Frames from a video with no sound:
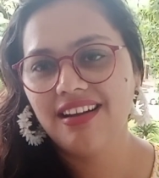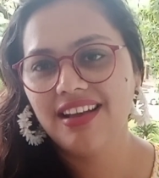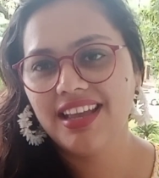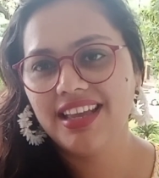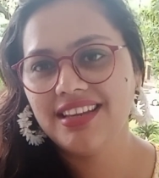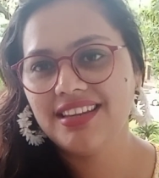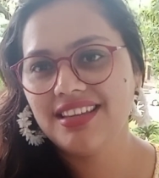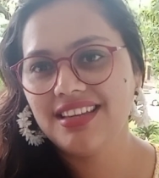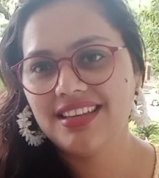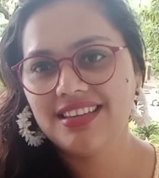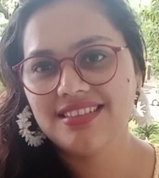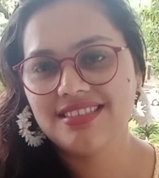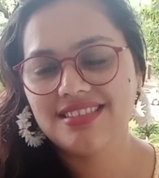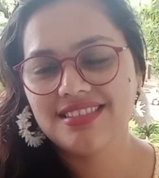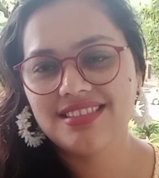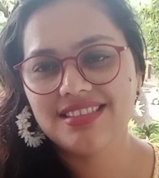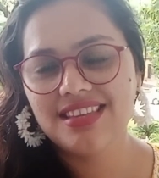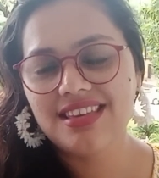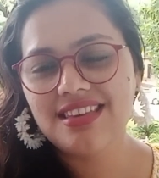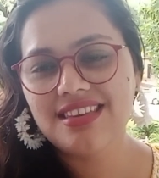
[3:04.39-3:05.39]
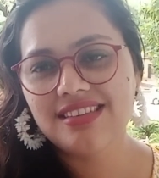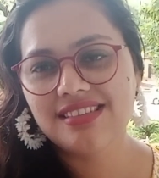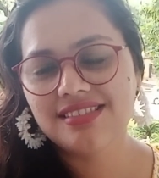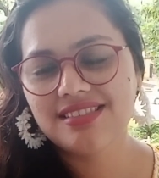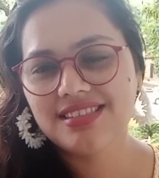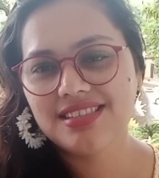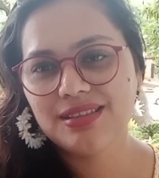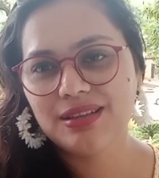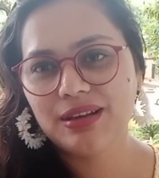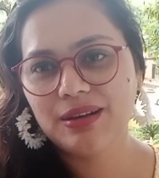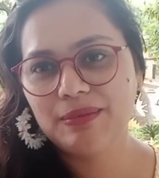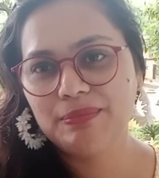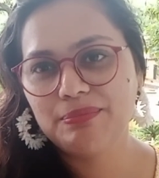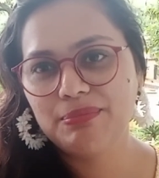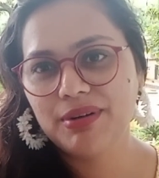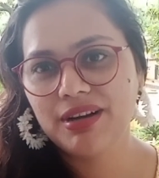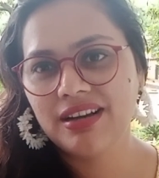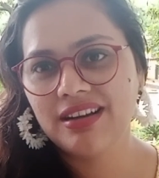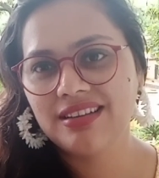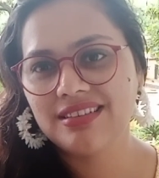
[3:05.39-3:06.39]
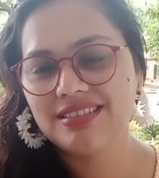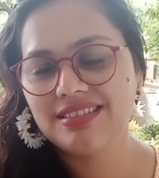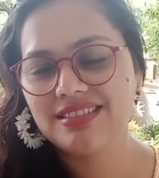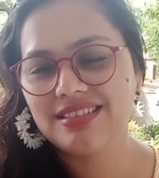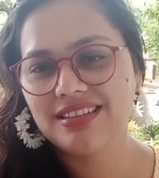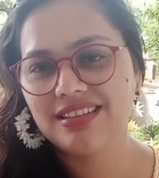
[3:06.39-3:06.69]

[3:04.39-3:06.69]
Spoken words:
in its seas, but